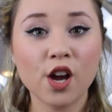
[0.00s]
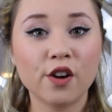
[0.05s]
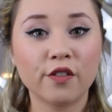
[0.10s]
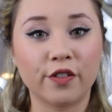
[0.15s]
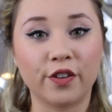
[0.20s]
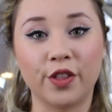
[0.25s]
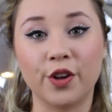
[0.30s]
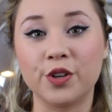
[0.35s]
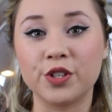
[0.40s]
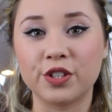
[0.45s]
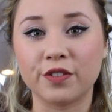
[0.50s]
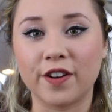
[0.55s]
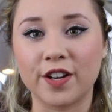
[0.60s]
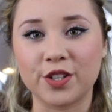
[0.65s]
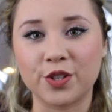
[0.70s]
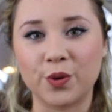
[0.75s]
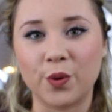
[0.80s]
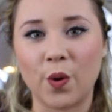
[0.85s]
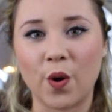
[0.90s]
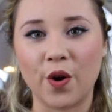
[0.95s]
For those of
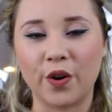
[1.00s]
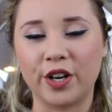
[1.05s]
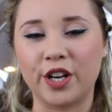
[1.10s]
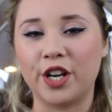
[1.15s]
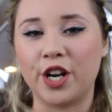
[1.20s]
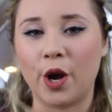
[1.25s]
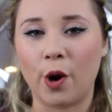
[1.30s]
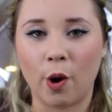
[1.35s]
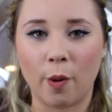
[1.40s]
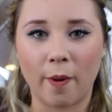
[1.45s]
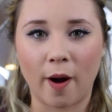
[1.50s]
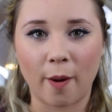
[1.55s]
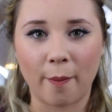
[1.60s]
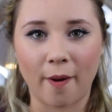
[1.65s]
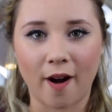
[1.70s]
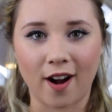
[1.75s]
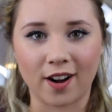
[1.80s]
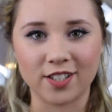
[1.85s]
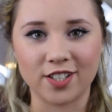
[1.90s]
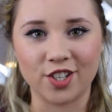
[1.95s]
us who already know about
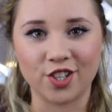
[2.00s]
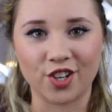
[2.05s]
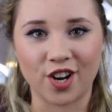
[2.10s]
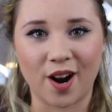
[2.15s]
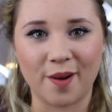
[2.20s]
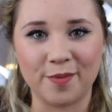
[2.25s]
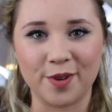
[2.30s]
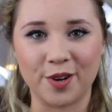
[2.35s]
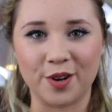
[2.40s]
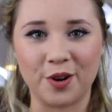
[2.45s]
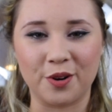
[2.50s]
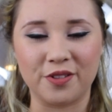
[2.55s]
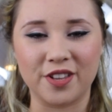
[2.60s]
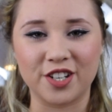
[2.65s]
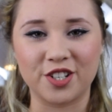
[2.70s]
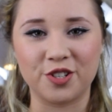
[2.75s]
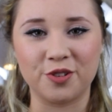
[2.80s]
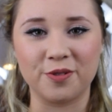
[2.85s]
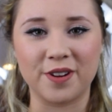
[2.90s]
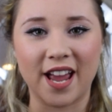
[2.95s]
BoxyCharm, you know
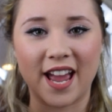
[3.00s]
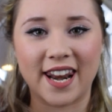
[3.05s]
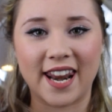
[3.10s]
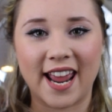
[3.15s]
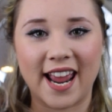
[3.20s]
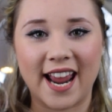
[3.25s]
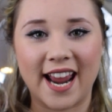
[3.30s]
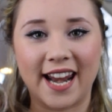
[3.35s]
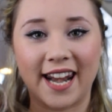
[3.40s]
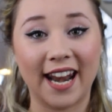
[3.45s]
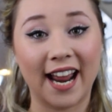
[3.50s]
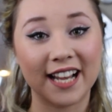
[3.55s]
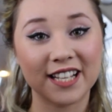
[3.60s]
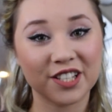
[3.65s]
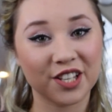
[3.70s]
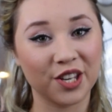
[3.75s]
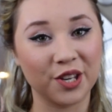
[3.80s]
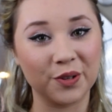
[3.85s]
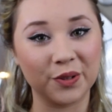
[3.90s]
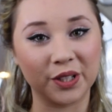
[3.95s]
that you get a nice
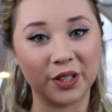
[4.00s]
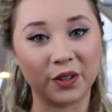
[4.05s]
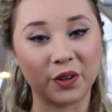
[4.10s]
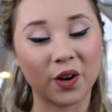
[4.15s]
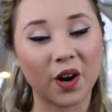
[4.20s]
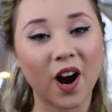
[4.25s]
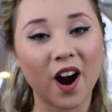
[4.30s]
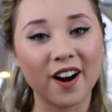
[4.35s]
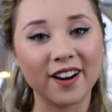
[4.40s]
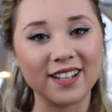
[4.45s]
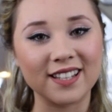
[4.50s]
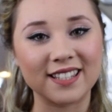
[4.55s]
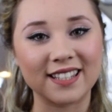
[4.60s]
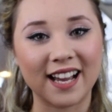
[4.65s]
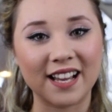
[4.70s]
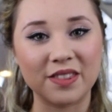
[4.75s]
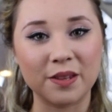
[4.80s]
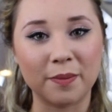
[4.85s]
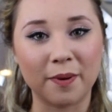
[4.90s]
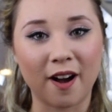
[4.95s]
cute little card
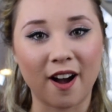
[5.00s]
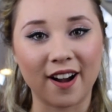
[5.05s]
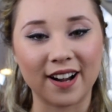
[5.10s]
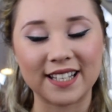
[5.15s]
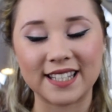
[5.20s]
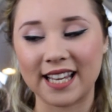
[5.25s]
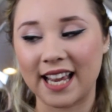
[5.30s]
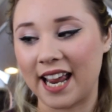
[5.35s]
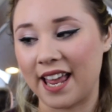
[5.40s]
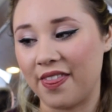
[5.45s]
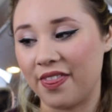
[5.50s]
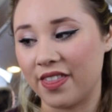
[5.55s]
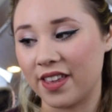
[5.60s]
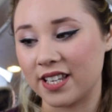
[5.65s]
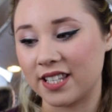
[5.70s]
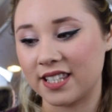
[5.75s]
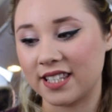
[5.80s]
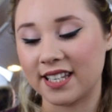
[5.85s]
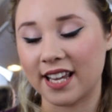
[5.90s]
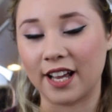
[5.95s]
inside the box, and
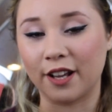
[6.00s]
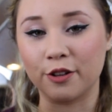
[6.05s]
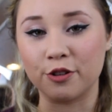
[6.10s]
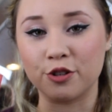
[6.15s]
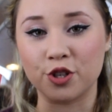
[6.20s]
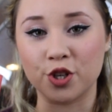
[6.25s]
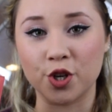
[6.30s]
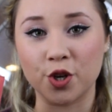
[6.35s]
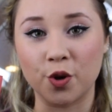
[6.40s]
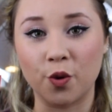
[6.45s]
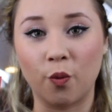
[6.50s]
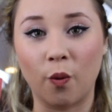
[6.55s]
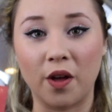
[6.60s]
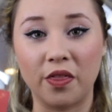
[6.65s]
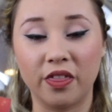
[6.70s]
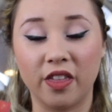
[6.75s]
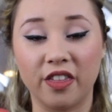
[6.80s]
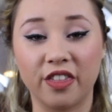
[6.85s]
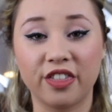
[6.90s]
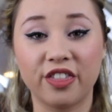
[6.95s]
this tells you
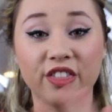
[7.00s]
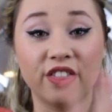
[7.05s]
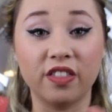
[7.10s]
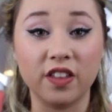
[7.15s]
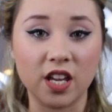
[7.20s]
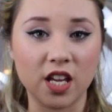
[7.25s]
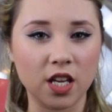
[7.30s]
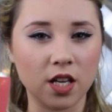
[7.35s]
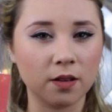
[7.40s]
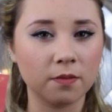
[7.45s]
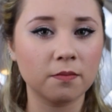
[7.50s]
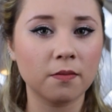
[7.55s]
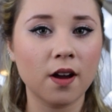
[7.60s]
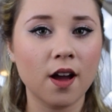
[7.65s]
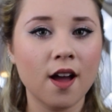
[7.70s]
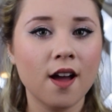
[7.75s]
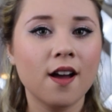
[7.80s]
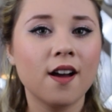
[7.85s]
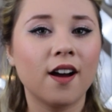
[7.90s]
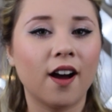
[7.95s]
what the theme
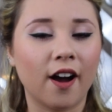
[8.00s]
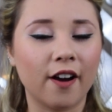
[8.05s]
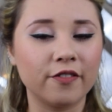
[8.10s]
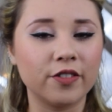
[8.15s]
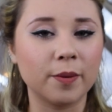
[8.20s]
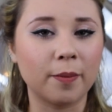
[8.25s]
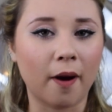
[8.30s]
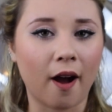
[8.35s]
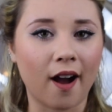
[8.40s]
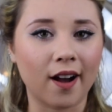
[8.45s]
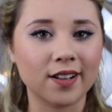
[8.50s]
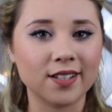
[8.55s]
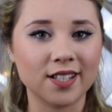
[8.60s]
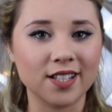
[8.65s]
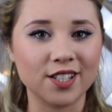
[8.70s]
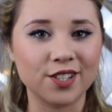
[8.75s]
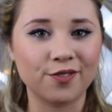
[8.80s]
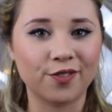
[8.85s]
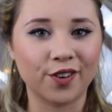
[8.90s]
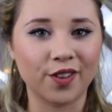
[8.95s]
of the box
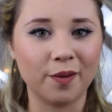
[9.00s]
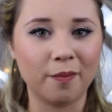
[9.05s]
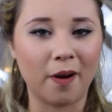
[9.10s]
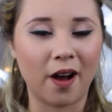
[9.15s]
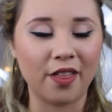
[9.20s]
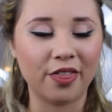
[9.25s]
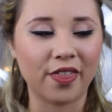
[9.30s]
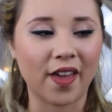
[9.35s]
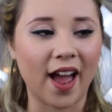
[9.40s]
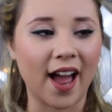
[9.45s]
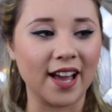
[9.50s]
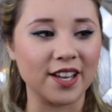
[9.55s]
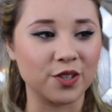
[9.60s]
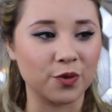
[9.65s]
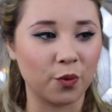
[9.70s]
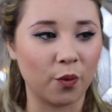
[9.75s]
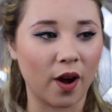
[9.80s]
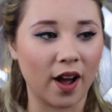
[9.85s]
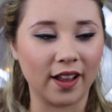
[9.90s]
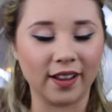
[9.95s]
is for the month, as
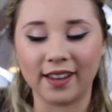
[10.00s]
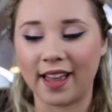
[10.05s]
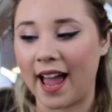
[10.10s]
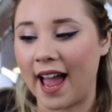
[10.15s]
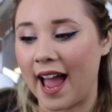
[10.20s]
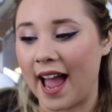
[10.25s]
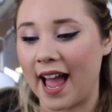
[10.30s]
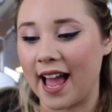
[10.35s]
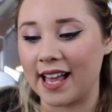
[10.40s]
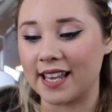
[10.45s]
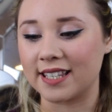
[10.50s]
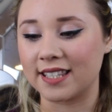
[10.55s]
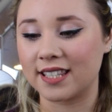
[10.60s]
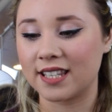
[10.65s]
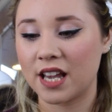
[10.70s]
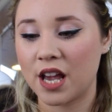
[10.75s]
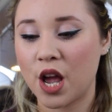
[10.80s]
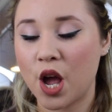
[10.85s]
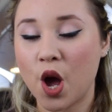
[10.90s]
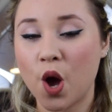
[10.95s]
well as
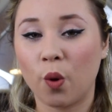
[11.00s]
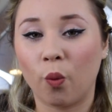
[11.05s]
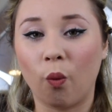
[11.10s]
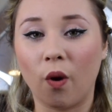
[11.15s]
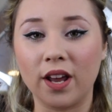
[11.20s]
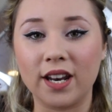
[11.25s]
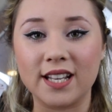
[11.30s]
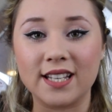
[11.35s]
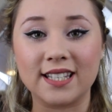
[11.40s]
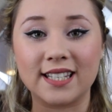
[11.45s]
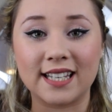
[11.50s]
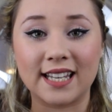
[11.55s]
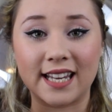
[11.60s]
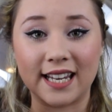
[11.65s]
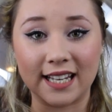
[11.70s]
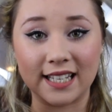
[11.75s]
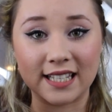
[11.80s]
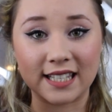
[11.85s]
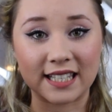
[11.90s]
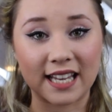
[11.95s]
what is
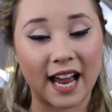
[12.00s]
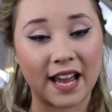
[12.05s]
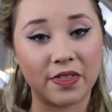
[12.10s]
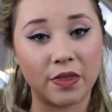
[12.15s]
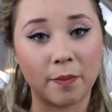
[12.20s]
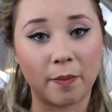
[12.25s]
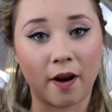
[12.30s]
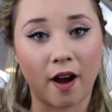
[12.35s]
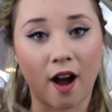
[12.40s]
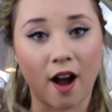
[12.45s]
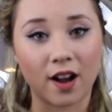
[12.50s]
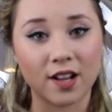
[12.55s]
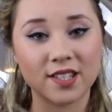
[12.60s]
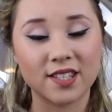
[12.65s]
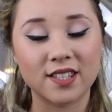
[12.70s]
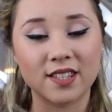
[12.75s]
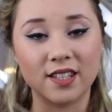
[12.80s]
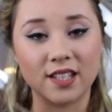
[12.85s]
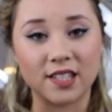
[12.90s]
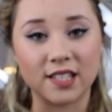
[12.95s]
inside the
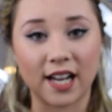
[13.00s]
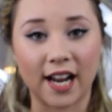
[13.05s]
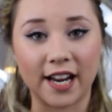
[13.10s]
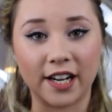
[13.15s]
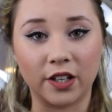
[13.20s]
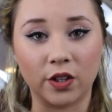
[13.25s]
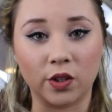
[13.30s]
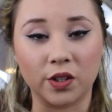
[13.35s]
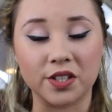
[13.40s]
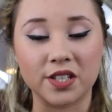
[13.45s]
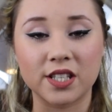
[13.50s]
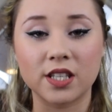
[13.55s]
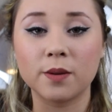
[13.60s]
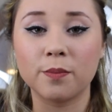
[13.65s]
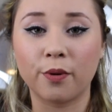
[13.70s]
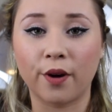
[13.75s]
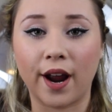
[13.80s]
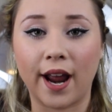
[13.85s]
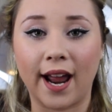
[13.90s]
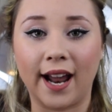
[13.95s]
box, the titles, the
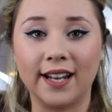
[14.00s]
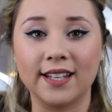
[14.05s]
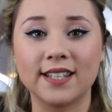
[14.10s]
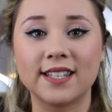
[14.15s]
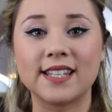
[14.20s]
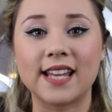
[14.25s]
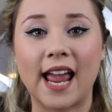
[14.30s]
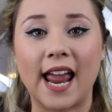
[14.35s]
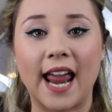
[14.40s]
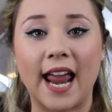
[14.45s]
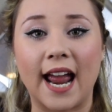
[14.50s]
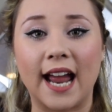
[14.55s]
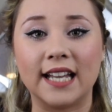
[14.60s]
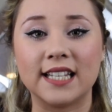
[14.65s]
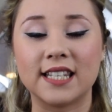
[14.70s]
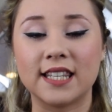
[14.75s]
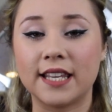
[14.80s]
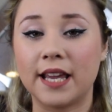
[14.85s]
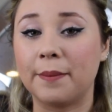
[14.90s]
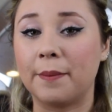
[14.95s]
brands, and
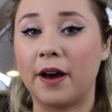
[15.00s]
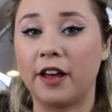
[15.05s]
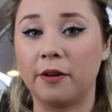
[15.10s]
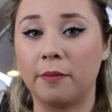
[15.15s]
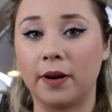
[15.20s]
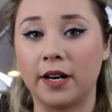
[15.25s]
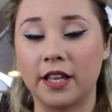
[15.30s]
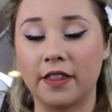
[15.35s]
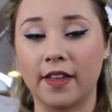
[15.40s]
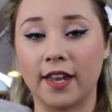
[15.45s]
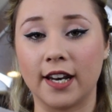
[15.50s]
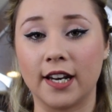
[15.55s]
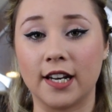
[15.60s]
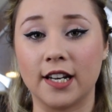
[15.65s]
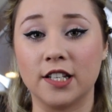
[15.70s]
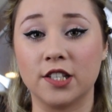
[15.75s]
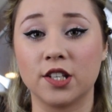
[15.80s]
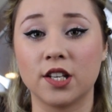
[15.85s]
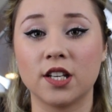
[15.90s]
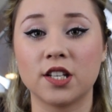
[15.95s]
the amount of money that it
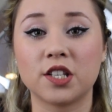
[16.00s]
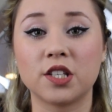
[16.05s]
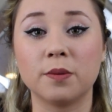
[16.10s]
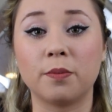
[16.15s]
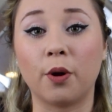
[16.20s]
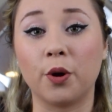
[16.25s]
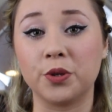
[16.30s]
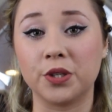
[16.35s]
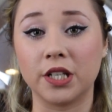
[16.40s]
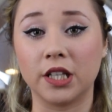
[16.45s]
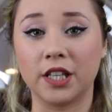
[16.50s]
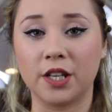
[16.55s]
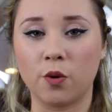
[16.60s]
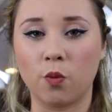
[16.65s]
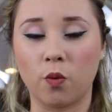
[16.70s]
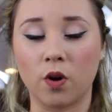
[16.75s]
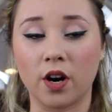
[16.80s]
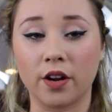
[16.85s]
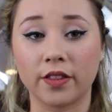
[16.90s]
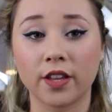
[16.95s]
is supposedly
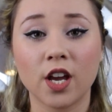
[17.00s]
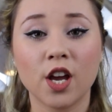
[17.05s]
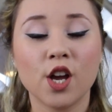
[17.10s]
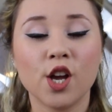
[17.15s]
worth.